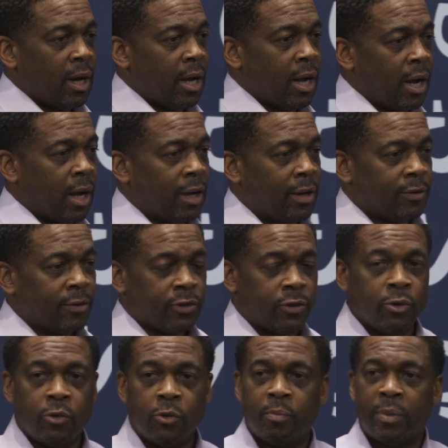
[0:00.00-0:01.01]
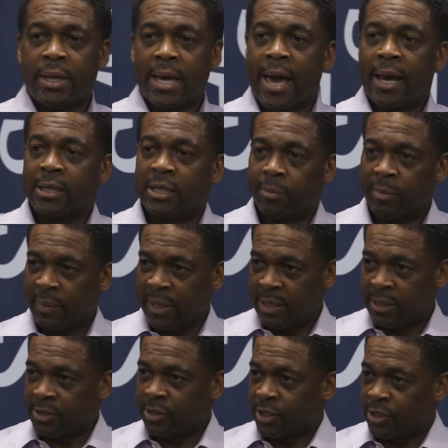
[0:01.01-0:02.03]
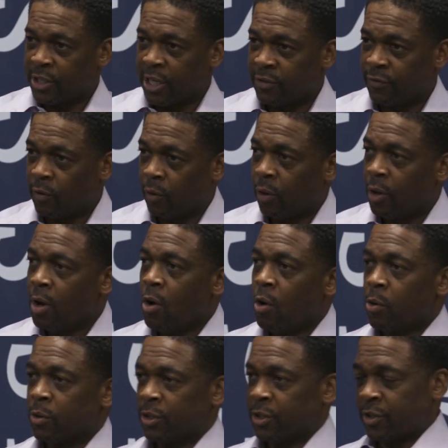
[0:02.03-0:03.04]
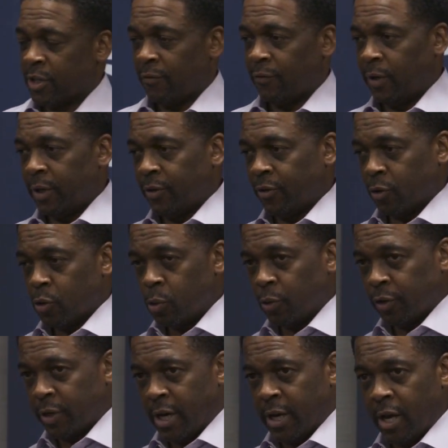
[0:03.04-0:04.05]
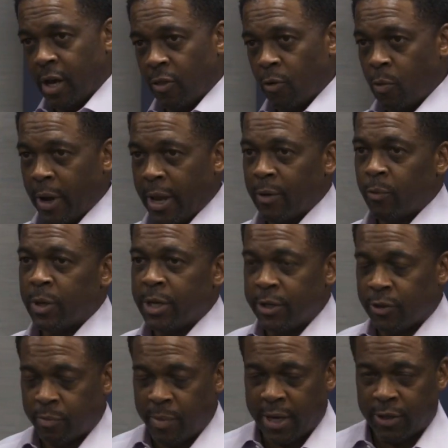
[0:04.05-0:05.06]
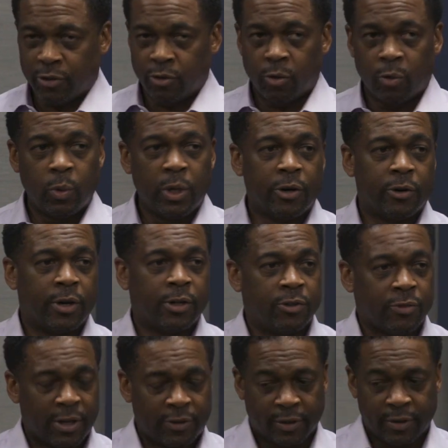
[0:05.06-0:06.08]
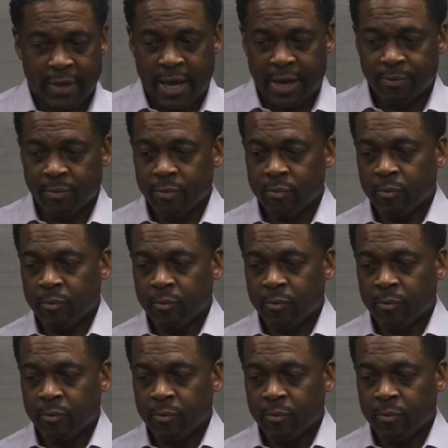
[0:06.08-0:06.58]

to be academically successful or successful in schools in any other way. We need to make sure we are addressing that.